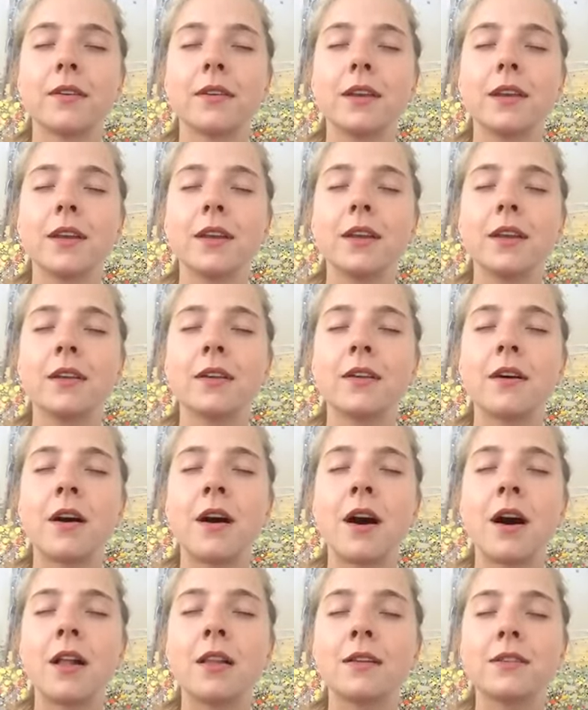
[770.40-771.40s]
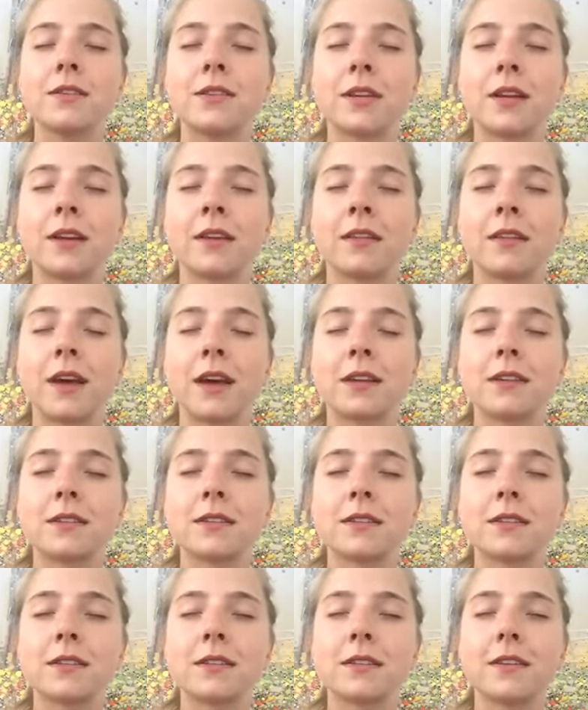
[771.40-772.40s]
And acknowledging that
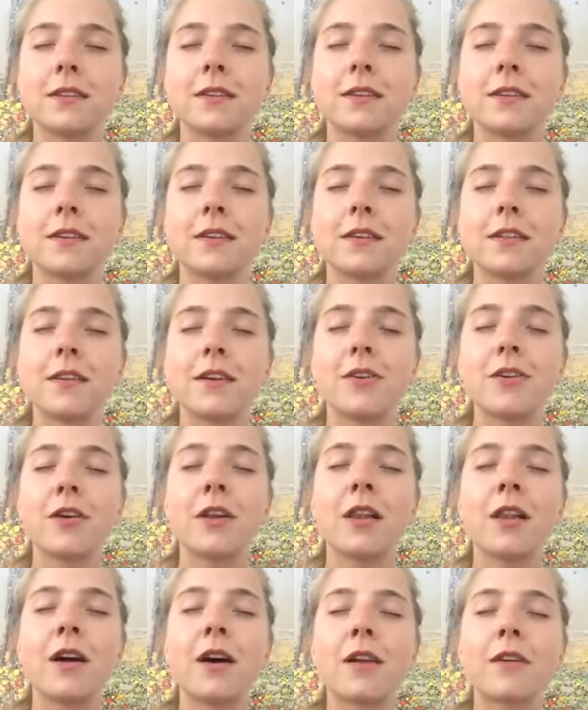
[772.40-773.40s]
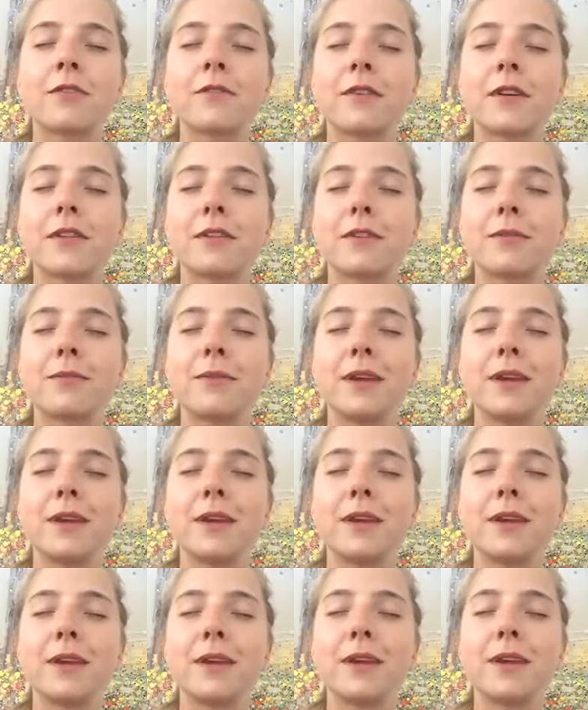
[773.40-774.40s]
there are a lot of other
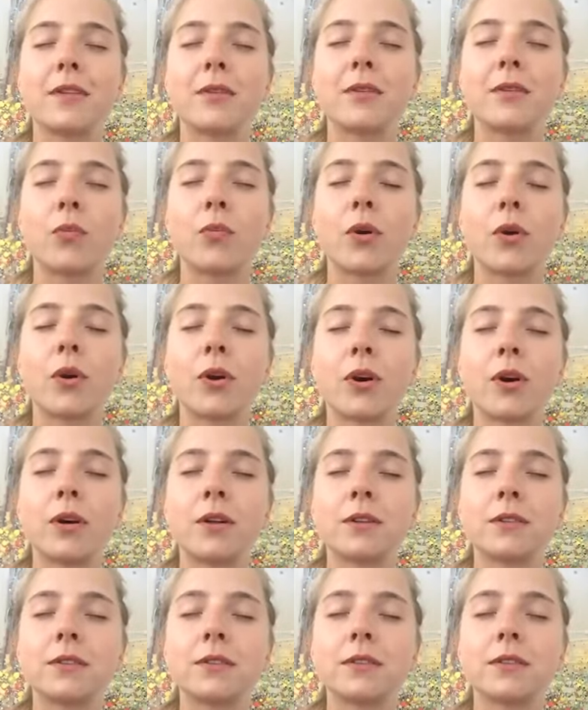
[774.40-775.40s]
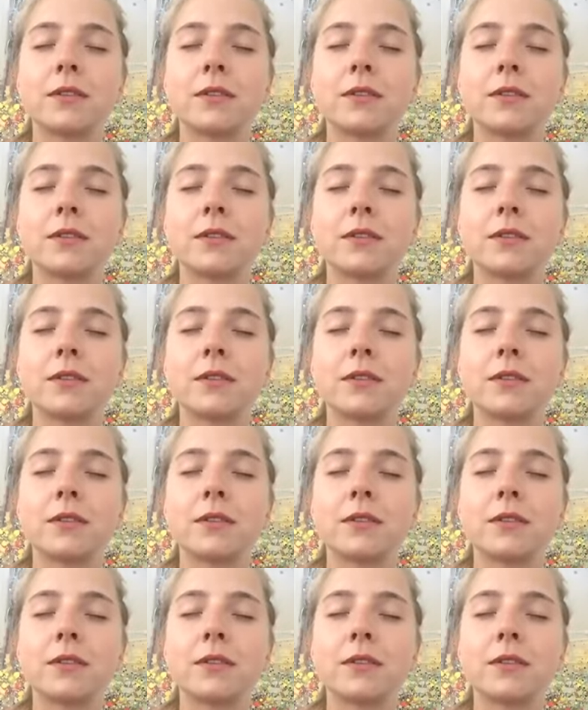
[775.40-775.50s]
people in the world